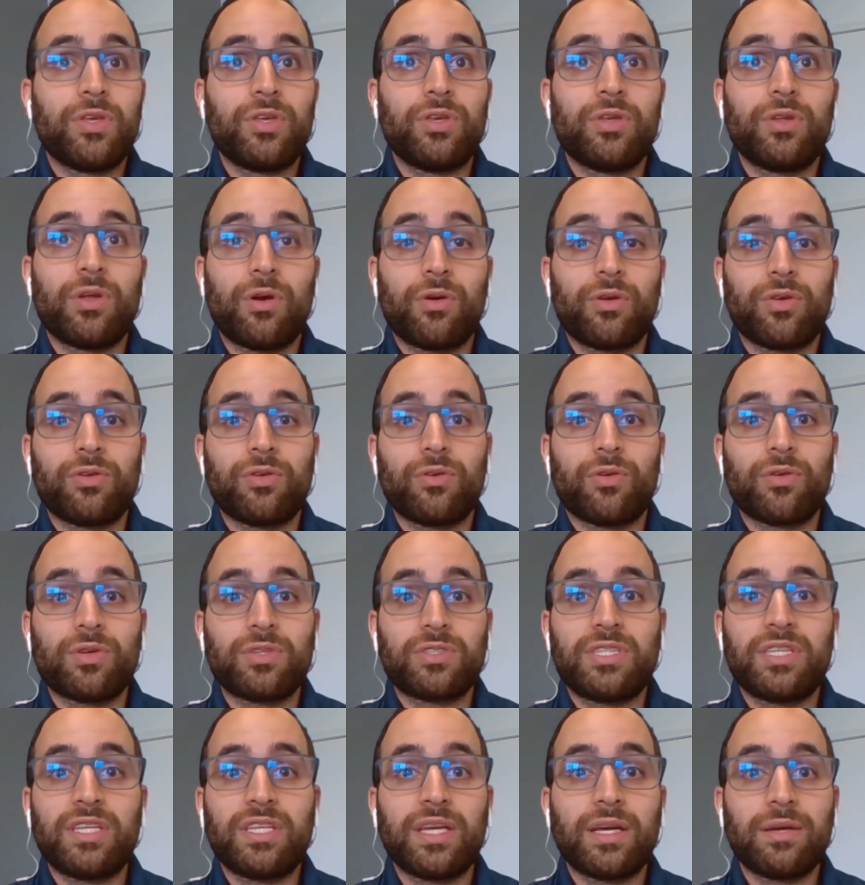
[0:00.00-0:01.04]

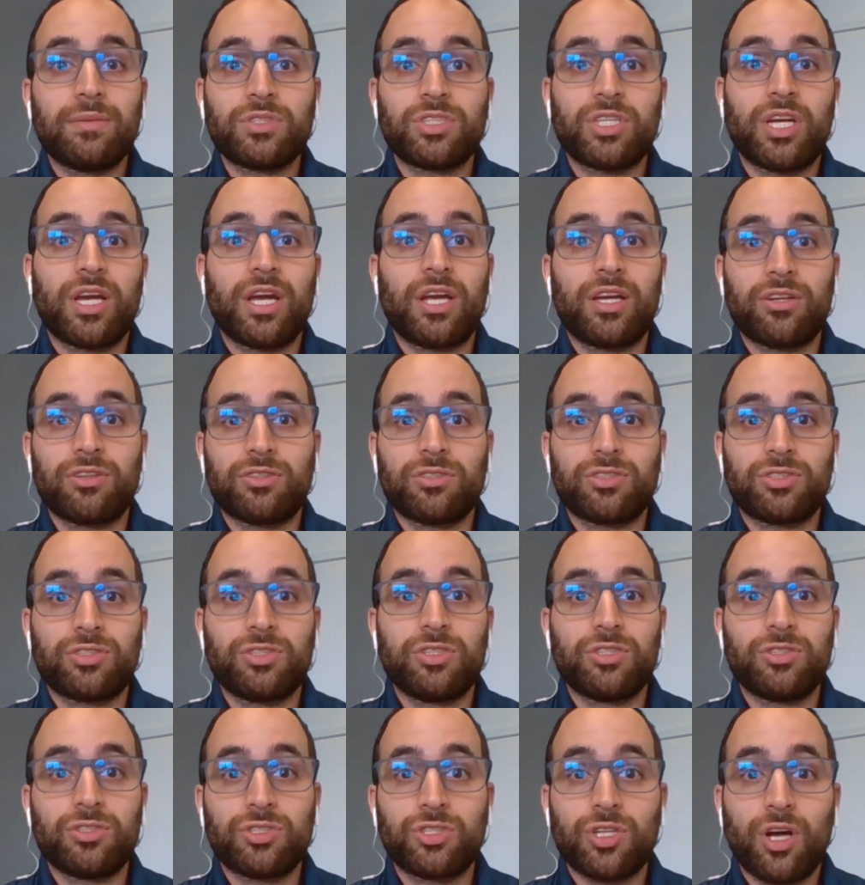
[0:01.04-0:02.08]
your TMJ,
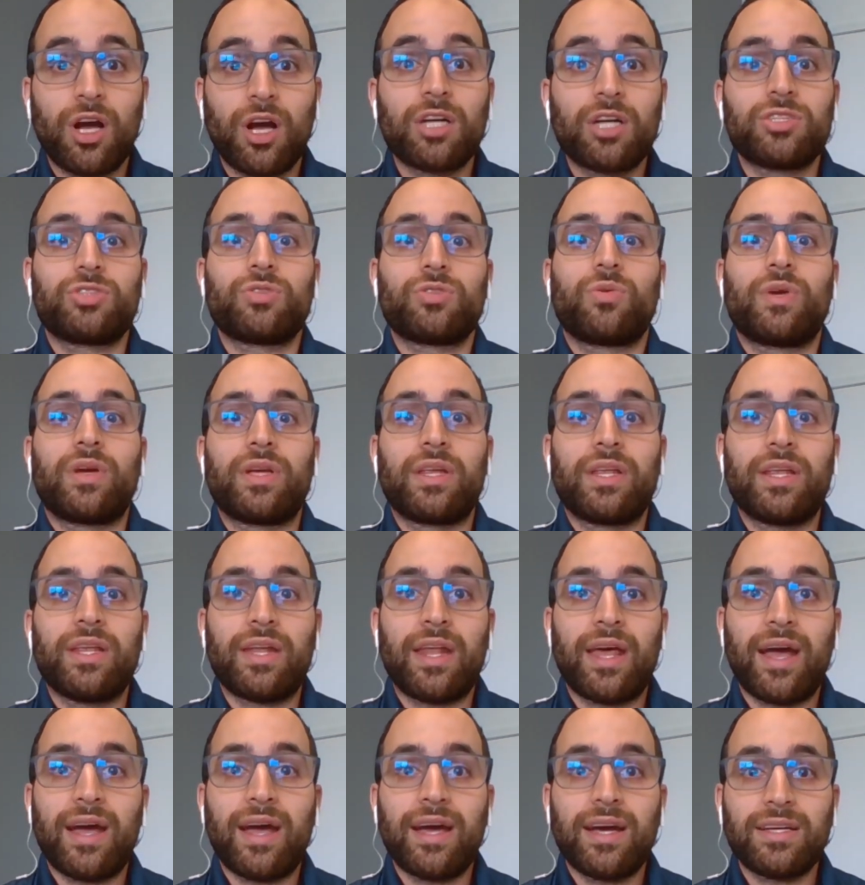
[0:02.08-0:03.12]
your jaw joint, it
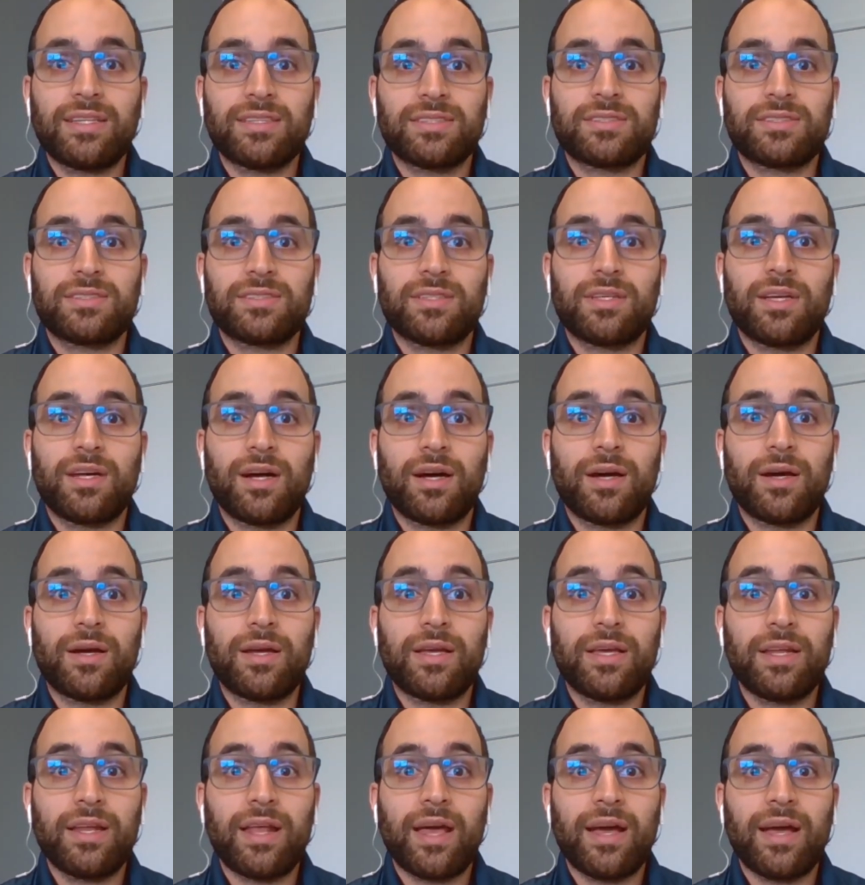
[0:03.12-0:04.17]
has
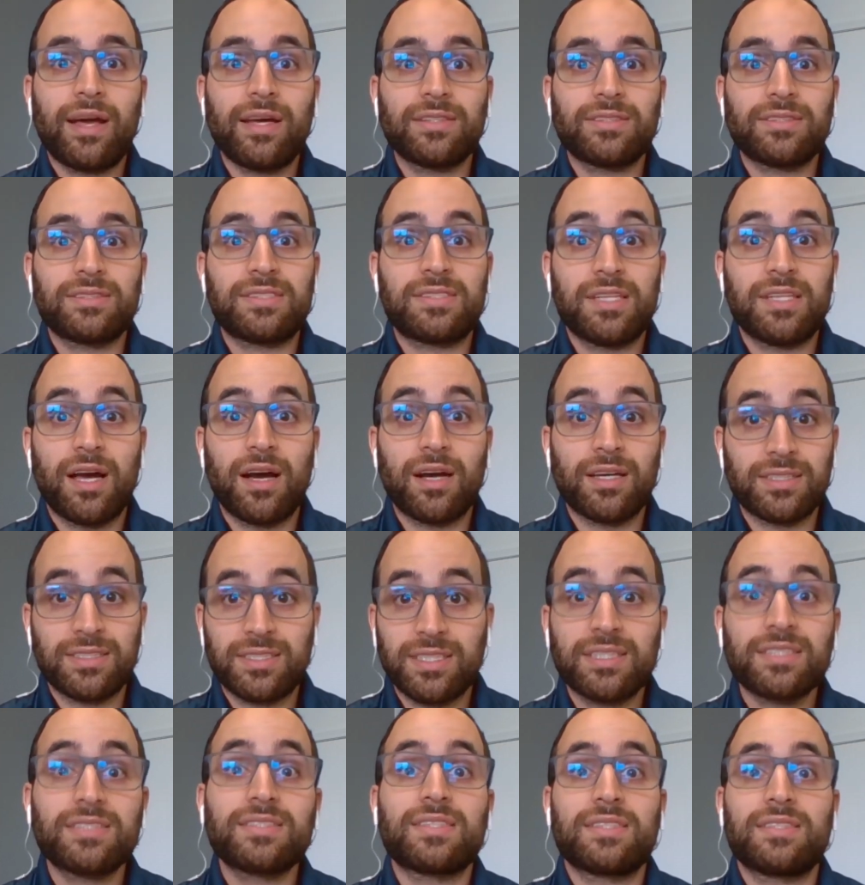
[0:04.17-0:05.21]
a
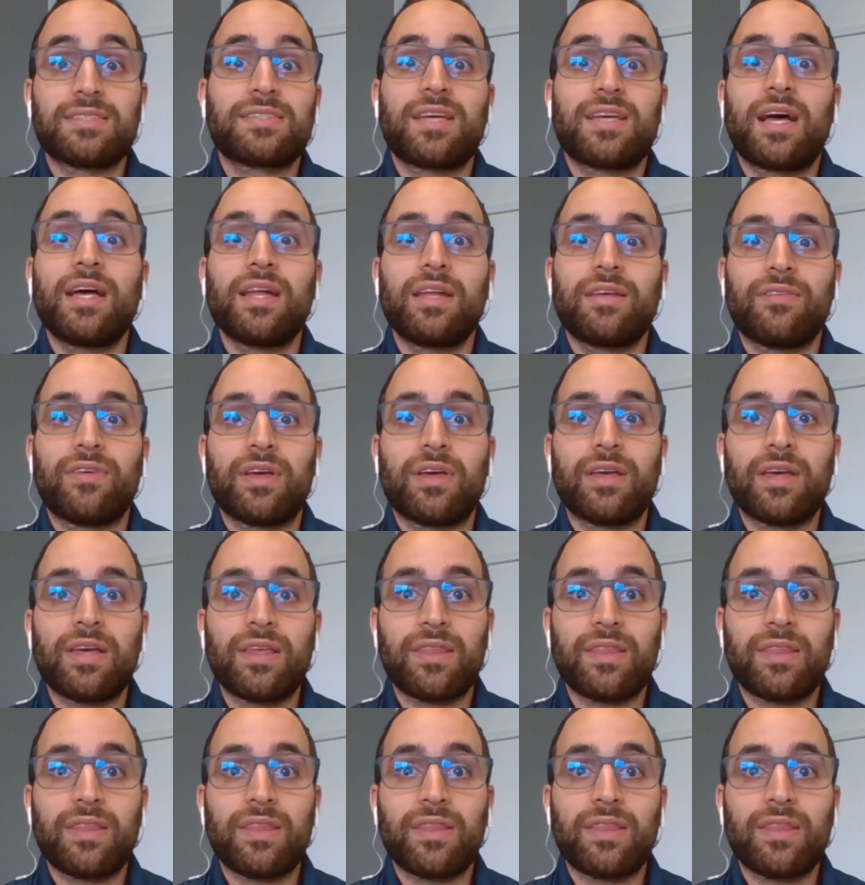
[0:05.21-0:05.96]
disc inside of it,